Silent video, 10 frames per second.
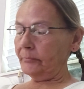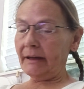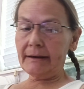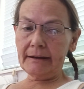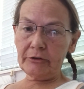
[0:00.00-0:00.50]

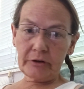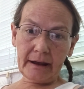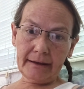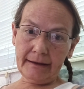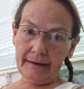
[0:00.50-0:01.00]
Betty
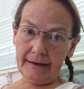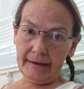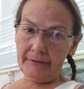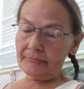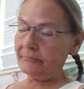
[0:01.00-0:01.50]
J
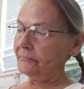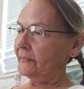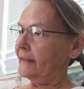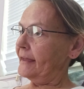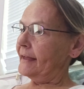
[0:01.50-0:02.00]
Eadie,
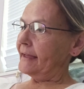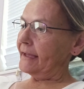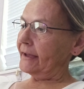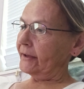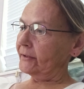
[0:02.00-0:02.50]

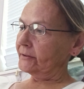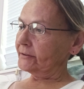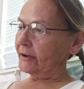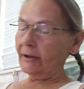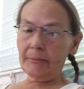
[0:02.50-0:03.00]

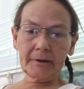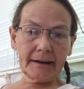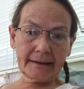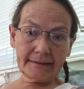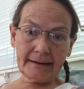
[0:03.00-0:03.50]
and I'm going
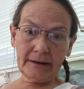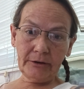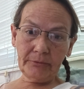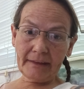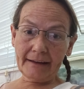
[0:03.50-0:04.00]
to
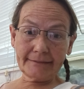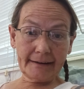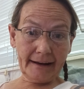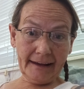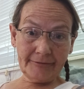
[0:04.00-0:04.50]
continue that
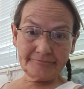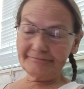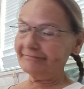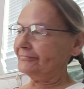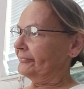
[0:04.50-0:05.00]
today.
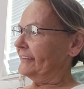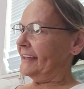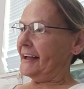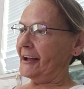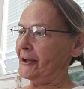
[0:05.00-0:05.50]

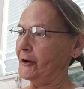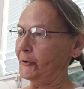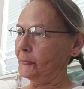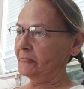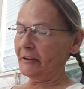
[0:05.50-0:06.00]
I
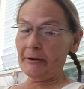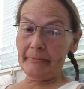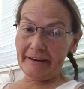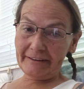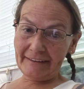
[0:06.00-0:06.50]
hope very
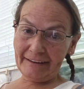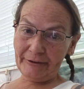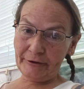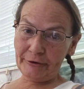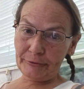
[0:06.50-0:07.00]
much that
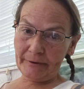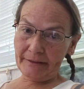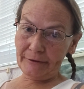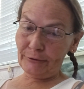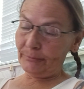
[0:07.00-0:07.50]
you're
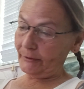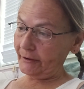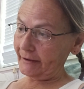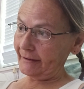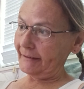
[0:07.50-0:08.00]
enjoying this book.